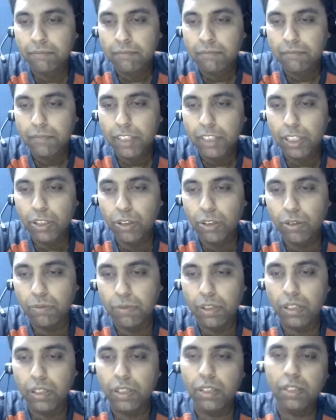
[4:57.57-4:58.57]
you
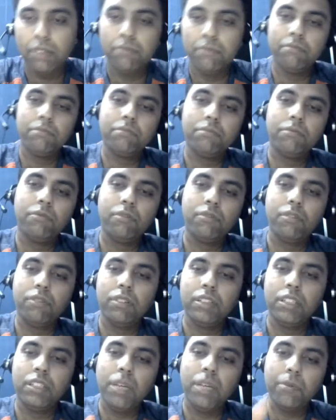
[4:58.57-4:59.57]
know
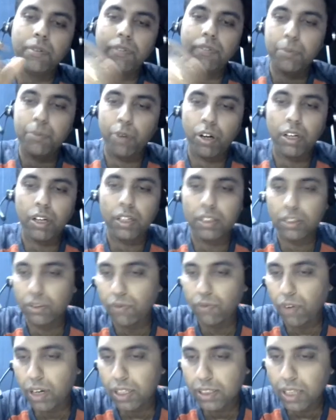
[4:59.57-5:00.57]
name of a product. So
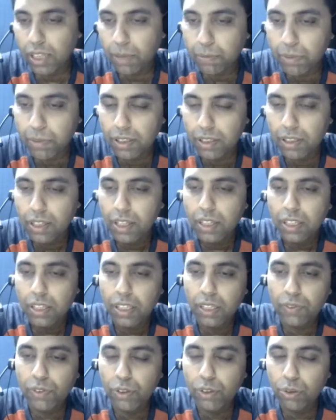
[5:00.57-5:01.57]
for example,
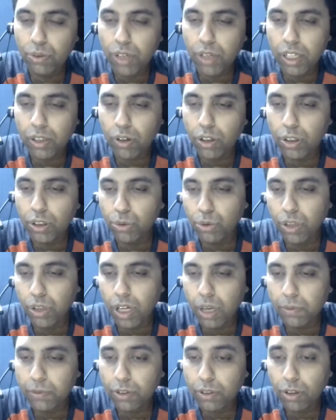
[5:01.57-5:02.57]
if you look at all 2
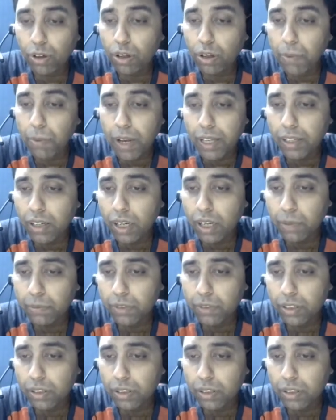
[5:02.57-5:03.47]
grams or all bigrams